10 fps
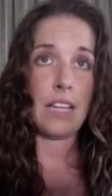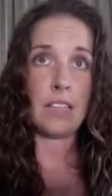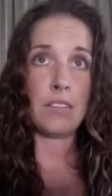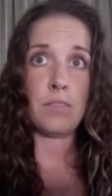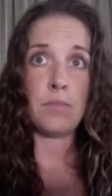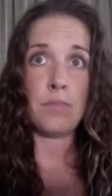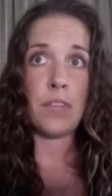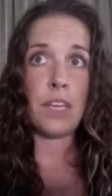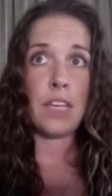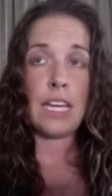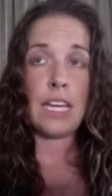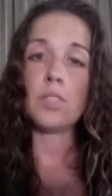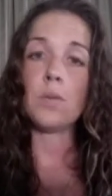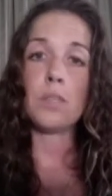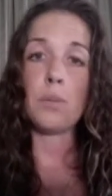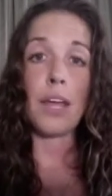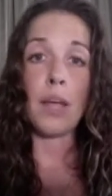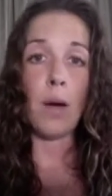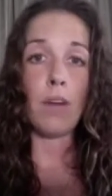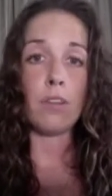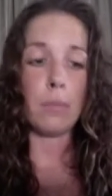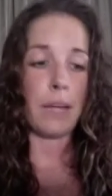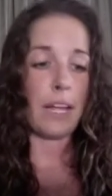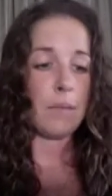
it just wasn't playing well for me.